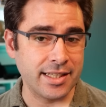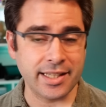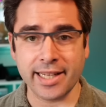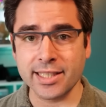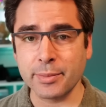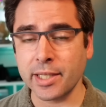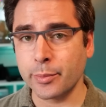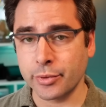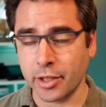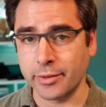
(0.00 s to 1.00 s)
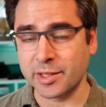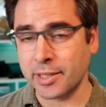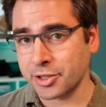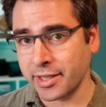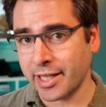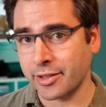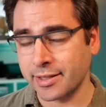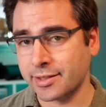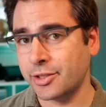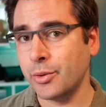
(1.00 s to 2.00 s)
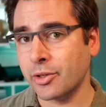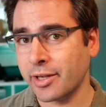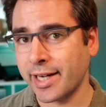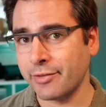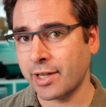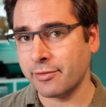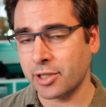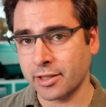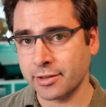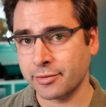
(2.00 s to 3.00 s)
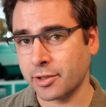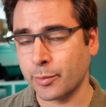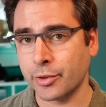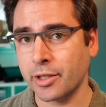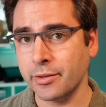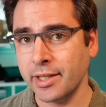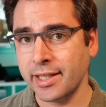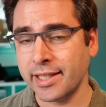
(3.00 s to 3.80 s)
The ATEM Mini Pro, especially now that it's $295 for the Pro,